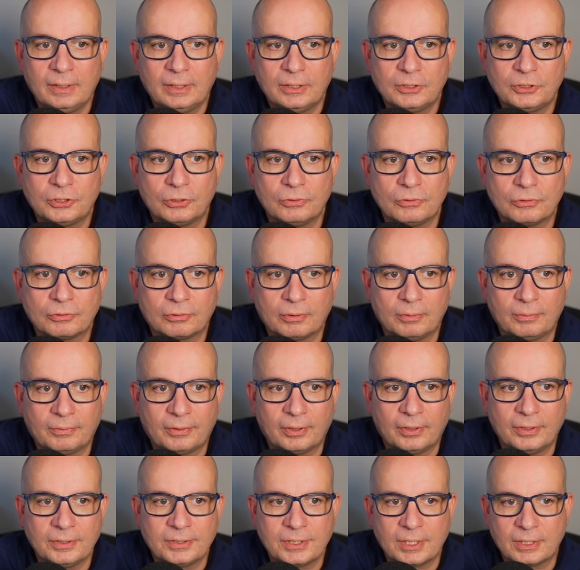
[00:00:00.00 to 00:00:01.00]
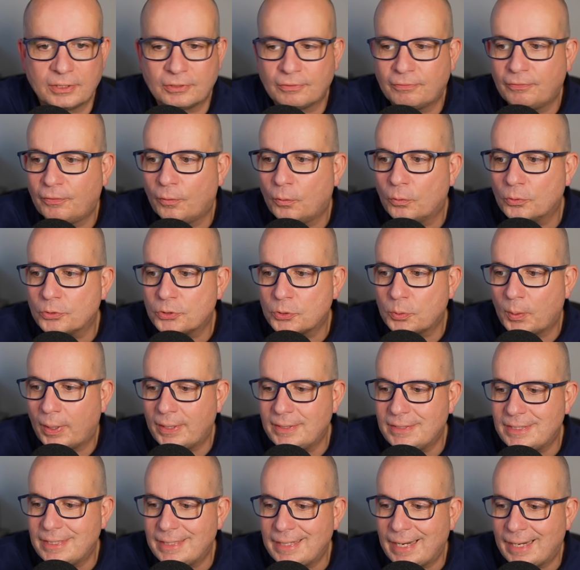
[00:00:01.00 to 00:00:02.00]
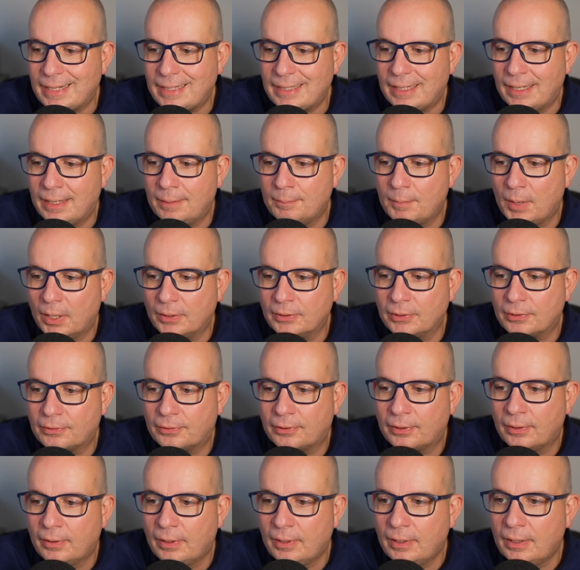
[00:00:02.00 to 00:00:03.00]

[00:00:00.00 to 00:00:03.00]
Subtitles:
insurance group 36, 428 a month,